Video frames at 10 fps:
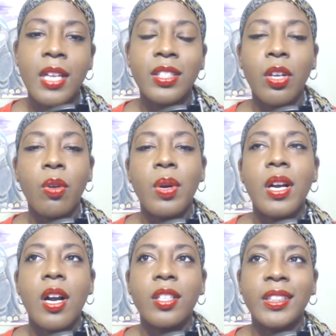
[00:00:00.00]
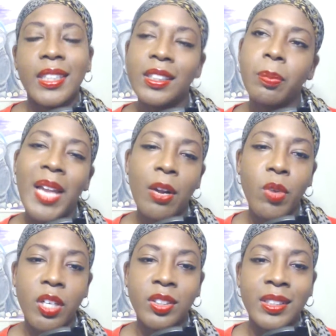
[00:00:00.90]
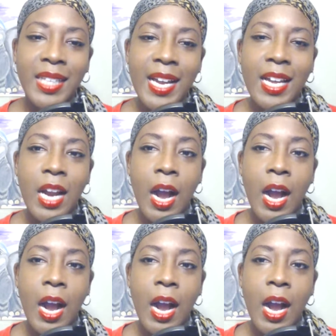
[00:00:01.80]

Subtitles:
So, since Black Widow's dead,